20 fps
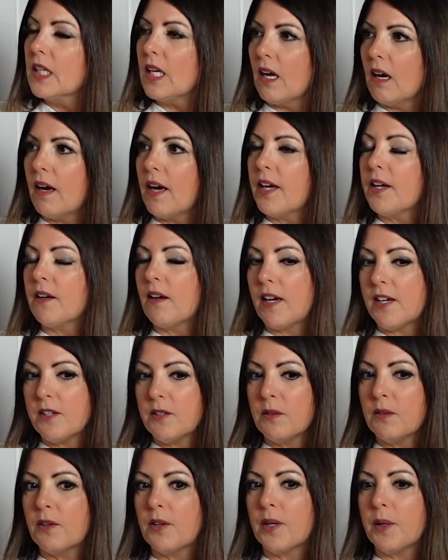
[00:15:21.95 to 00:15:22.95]
yeah, I, I
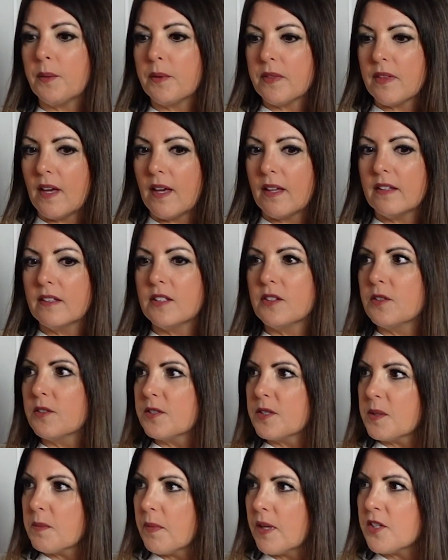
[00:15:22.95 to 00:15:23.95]
do agree with that, that
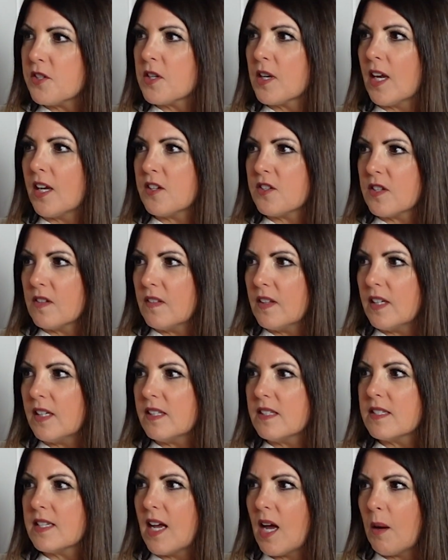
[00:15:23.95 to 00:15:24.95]
there's some education that needs